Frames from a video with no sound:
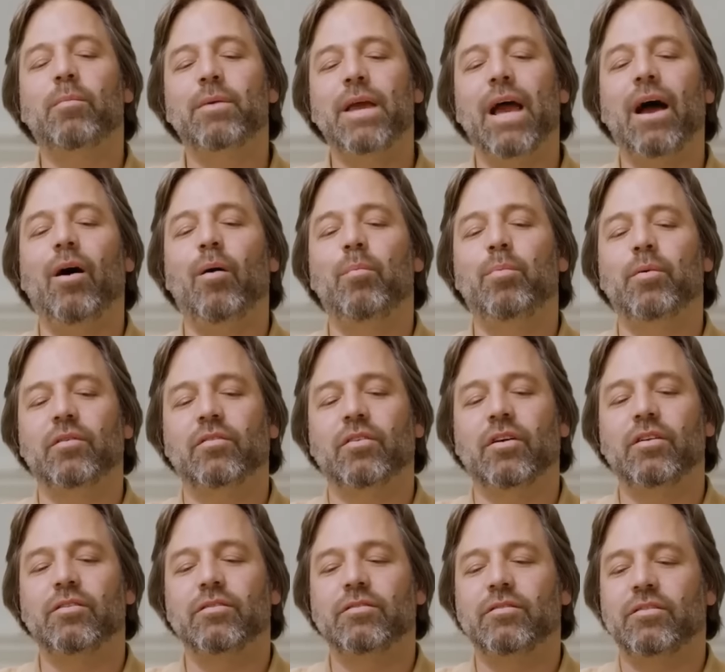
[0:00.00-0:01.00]
probably help us
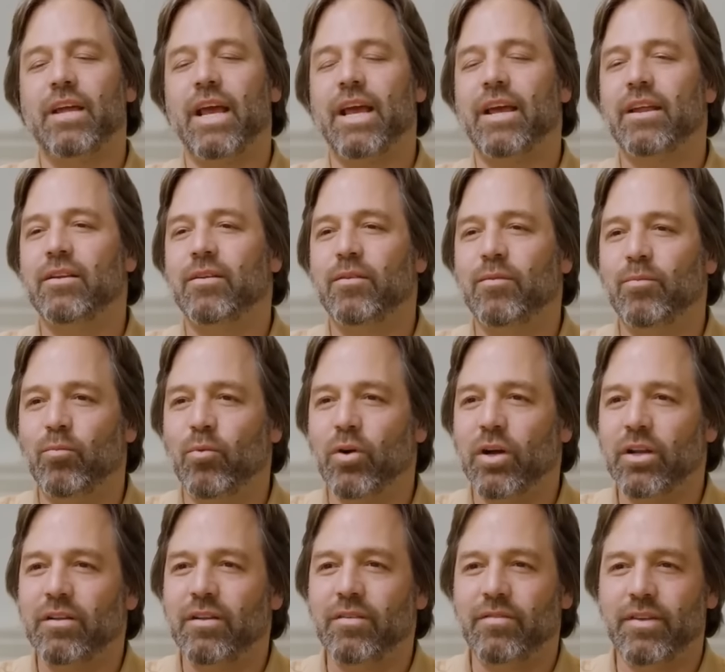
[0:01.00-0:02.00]
understand
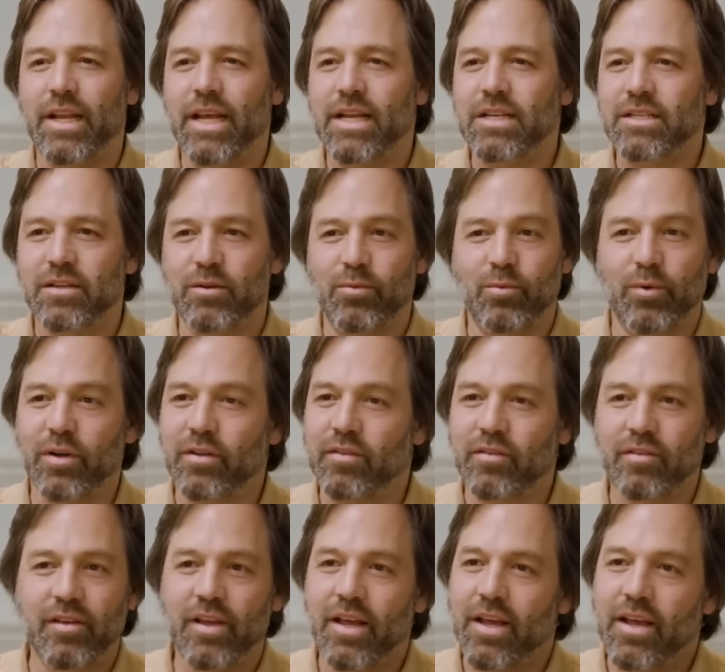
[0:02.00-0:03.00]
what divination
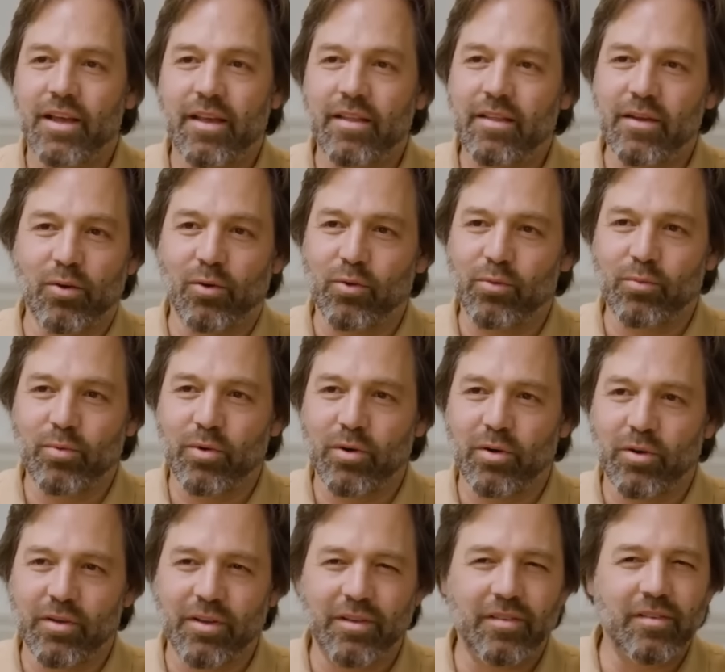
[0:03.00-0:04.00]
was in the old
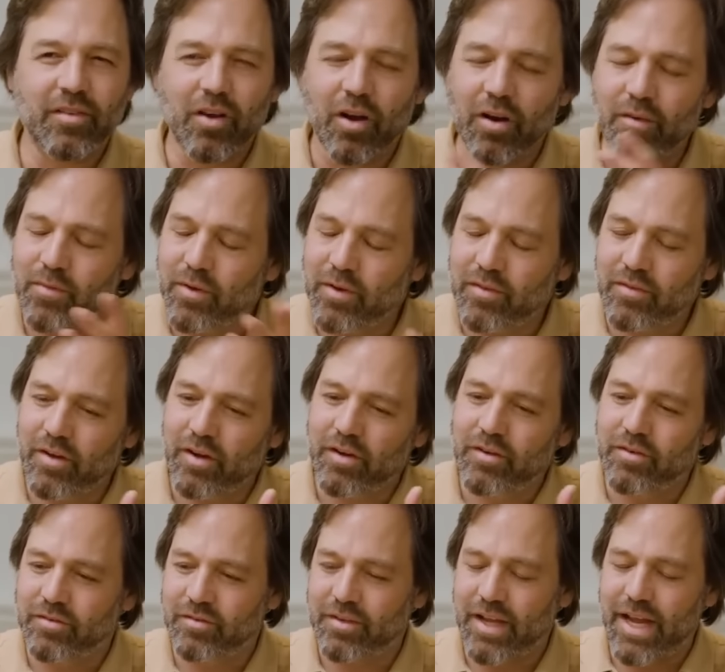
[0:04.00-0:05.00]
world, because it's hard for us to
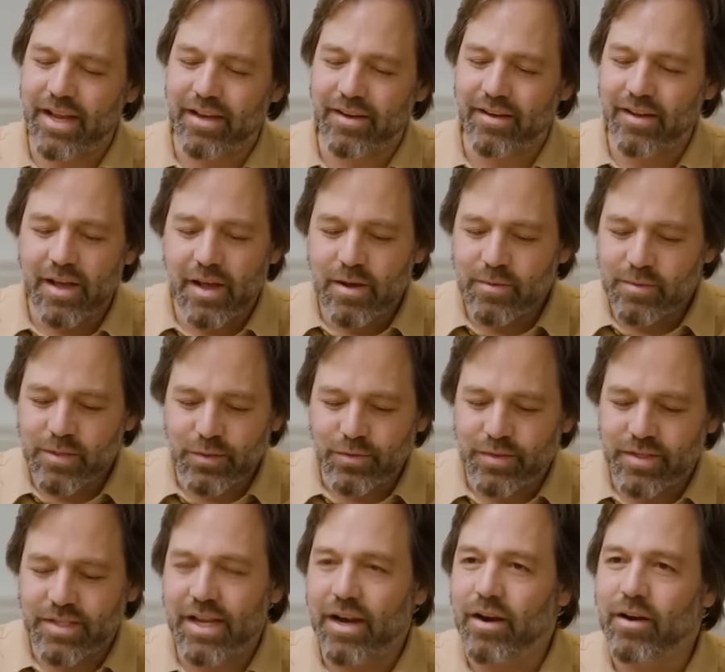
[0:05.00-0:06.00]
understand. Do you
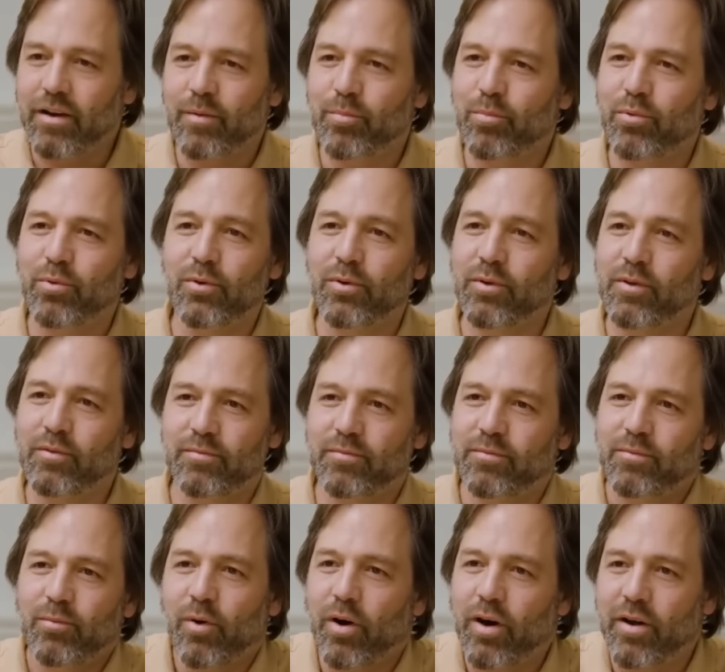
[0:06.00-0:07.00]
stare in a pool of
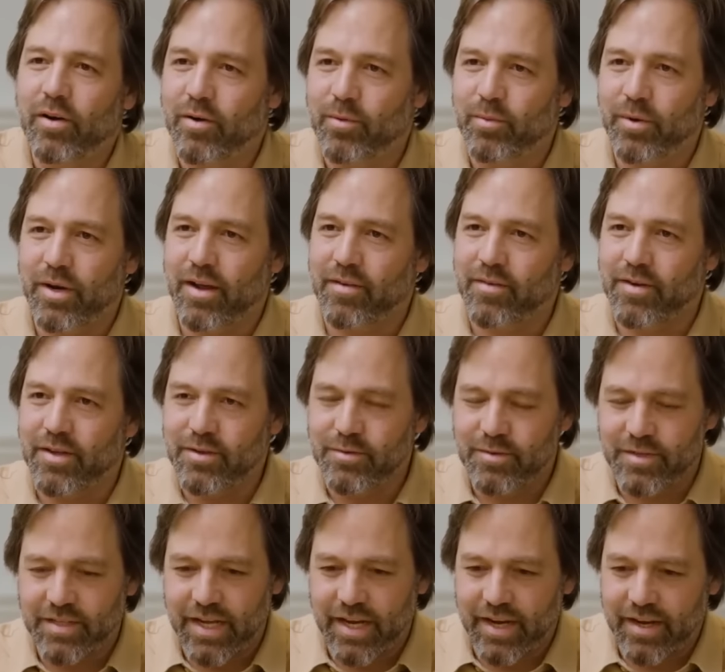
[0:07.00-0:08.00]
mm-hmm. water or whatever? You
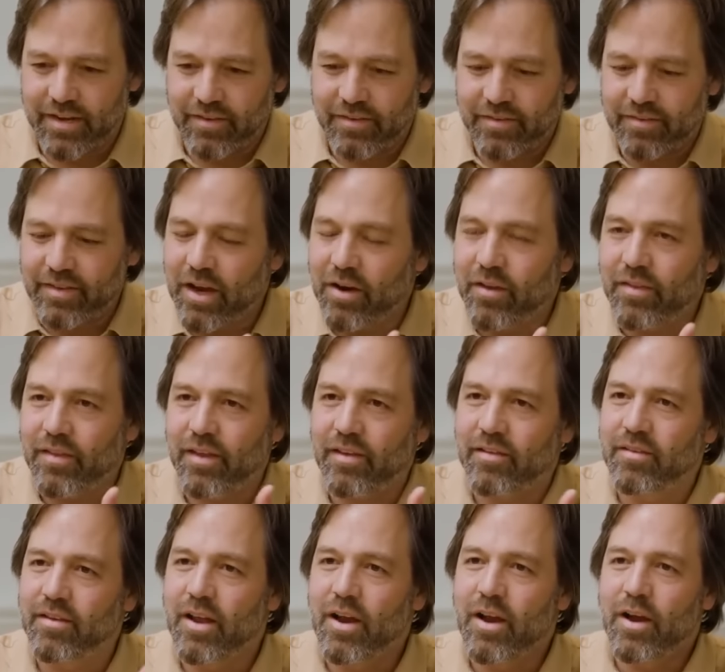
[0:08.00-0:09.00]
stare, you stare in
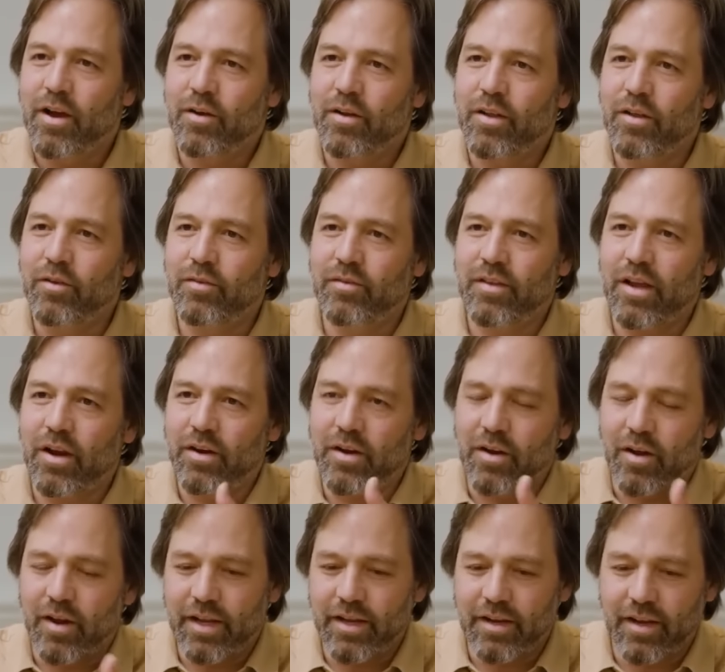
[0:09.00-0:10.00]
these, you stare
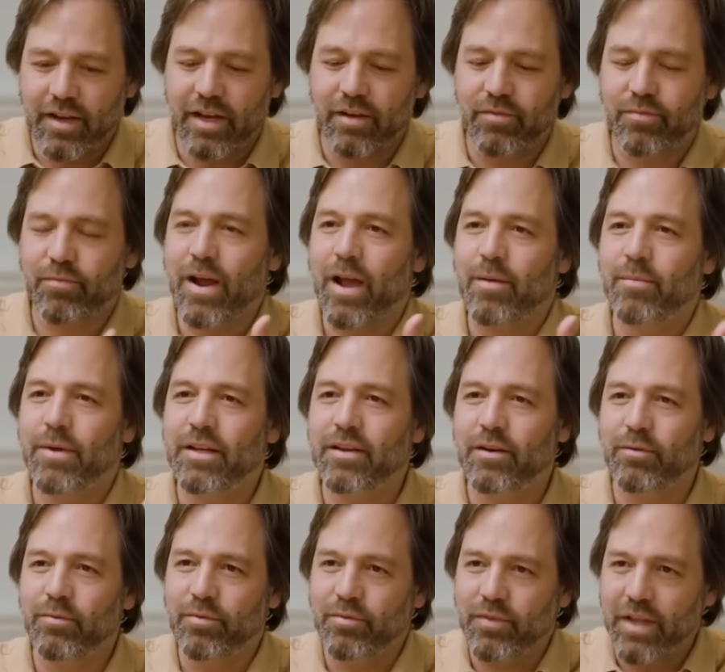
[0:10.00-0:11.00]
in a in a kind of fragmented